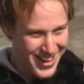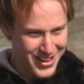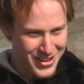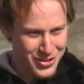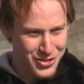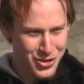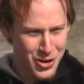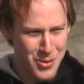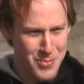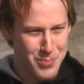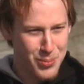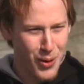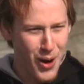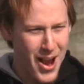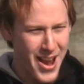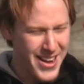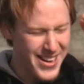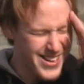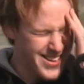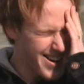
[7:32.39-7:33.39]
You're so
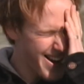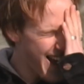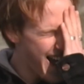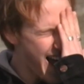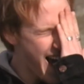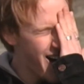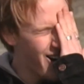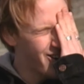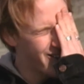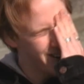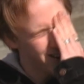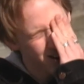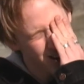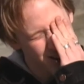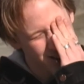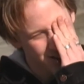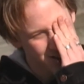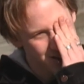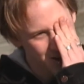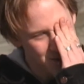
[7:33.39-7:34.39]
bright! Ow, it
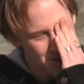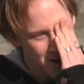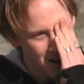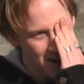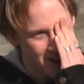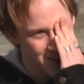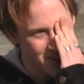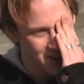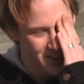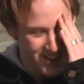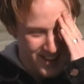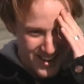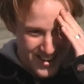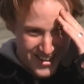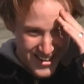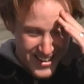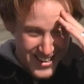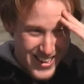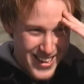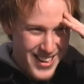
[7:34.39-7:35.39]
hurts so much!
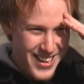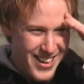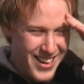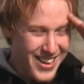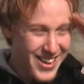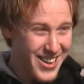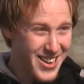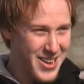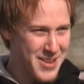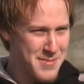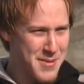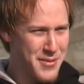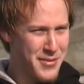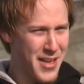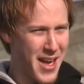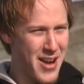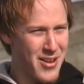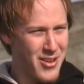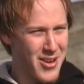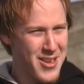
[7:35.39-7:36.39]
Move
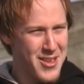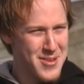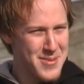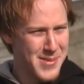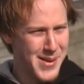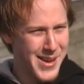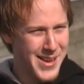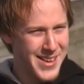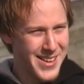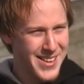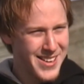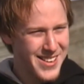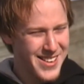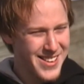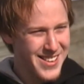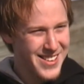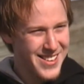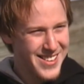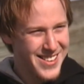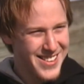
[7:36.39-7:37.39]
that way a little bit.
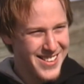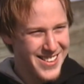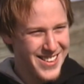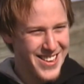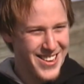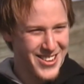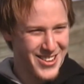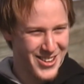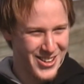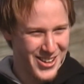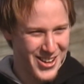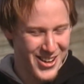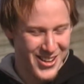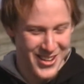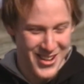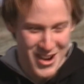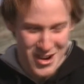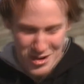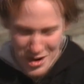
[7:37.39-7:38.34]
There you go.